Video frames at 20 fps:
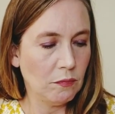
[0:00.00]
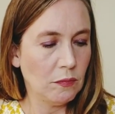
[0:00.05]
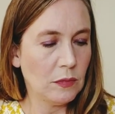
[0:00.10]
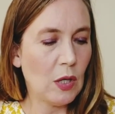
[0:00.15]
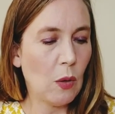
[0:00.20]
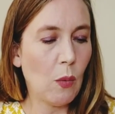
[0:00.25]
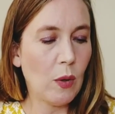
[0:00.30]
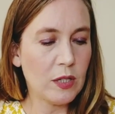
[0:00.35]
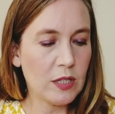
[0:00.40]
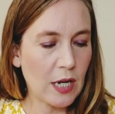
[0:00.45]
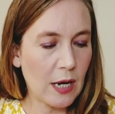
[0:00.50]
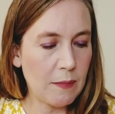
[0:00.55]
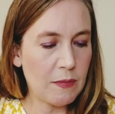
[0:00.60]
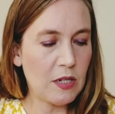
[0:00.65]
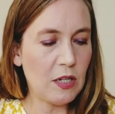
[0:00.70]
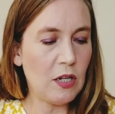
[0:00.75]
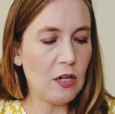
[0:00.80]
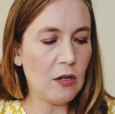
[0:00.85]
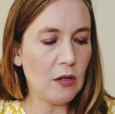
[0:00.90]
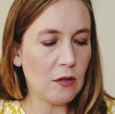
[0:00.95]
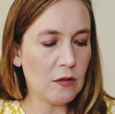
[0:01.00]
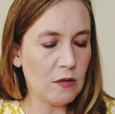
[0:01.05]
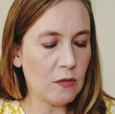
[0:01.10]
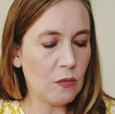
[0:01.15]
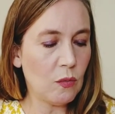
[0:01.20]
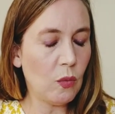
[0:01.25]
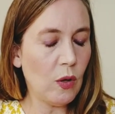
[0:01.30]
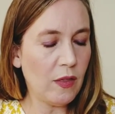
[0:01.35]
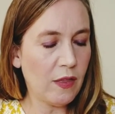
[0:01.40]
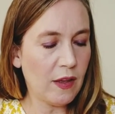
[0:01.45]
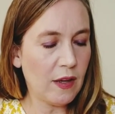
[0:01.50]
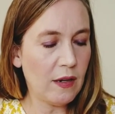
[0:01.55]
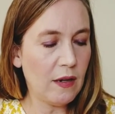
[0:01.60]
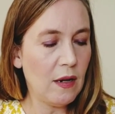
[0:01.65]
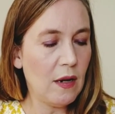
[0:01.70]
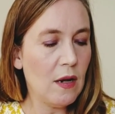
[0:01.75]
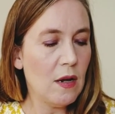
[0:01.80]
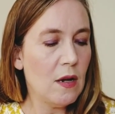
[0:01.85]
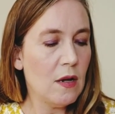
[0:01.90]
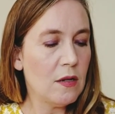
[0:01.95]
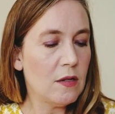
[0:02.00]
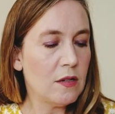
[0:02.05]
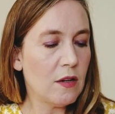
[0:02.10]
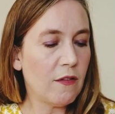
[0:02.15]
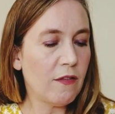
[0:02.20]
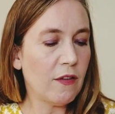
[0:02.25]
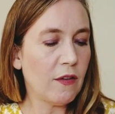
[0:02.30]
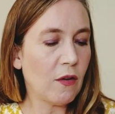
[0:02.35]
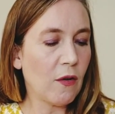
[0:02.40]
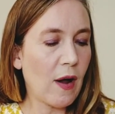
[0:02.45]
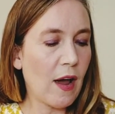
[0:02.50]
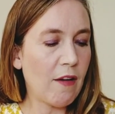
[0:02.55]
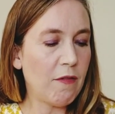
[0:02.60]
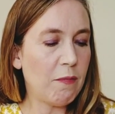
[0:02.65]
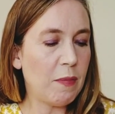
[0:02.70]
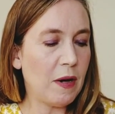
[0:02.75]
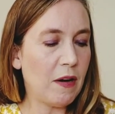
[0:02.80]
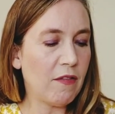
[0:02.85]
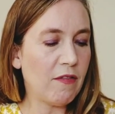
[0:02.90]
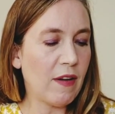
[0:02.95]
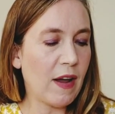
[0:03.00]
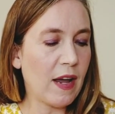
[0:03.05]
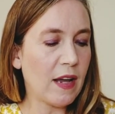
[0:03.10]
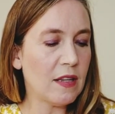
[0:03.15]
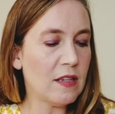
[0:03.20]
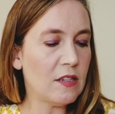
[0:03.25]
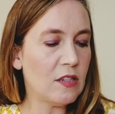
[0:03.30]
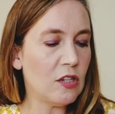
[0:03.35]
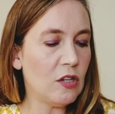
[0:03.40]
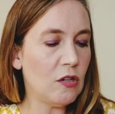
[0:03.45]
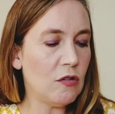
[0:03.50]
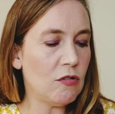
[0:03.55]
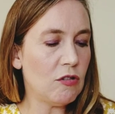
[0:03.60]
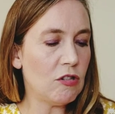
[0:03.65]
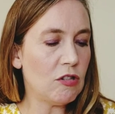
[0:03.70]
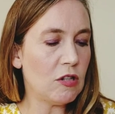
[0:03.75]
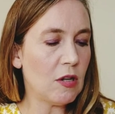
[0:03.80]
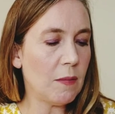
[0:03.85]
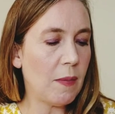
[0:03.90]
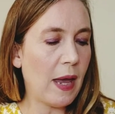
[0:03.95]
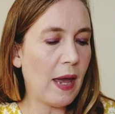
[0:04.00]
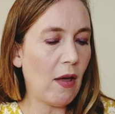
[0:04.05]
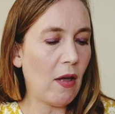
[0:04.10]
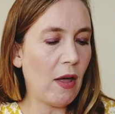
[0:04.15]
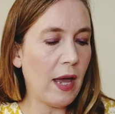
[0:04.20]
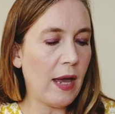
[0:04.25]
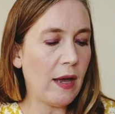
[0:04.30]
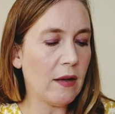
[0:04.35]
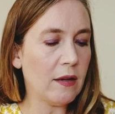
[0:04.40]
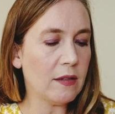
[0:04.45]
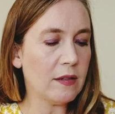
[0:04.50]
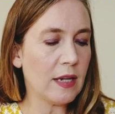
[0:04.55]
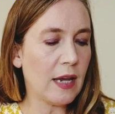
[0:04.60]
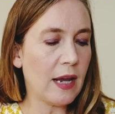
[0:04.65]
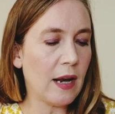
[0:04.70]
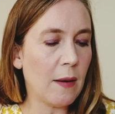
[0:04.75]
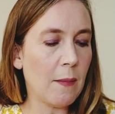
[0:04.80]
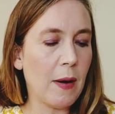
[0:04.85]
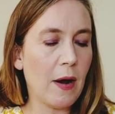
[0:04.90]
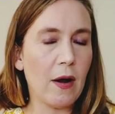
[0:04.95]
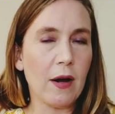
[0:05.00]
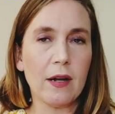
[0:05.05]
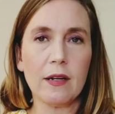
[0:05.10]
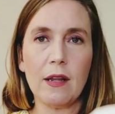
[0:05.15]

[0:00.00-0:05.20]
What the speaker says: And what type to use with it. So for craft beer fans, use pale ales and American